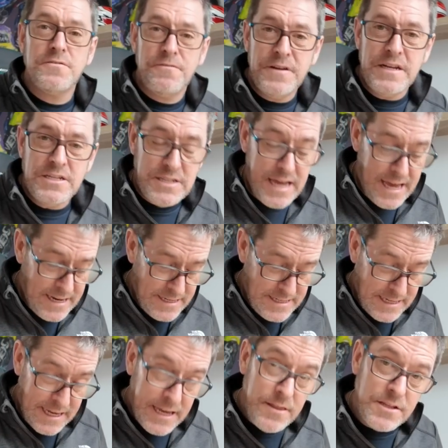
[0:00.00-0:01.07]
finished
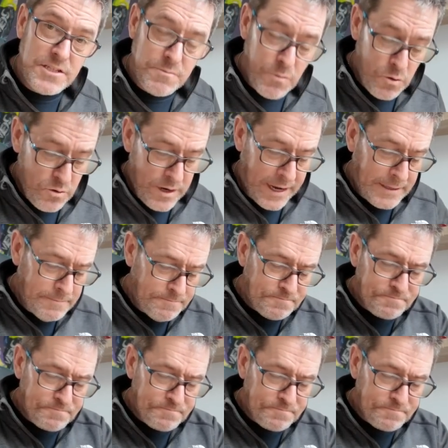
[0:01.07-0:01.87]
editing it this morning.